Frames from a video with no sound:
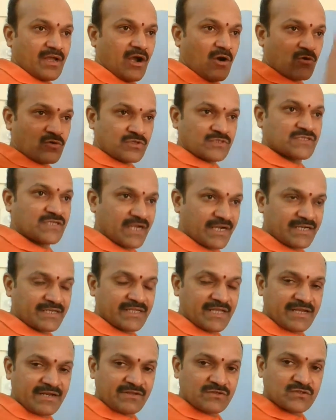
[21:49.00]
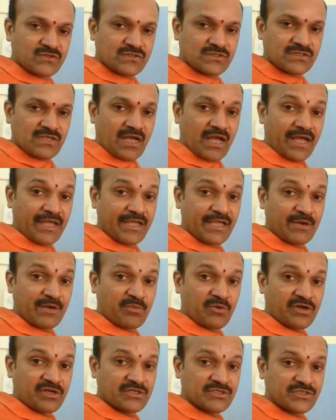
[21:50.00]
Outside there is higher
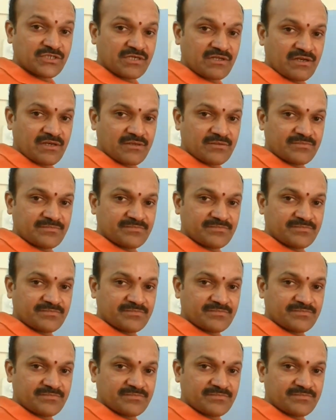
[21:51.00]
potential.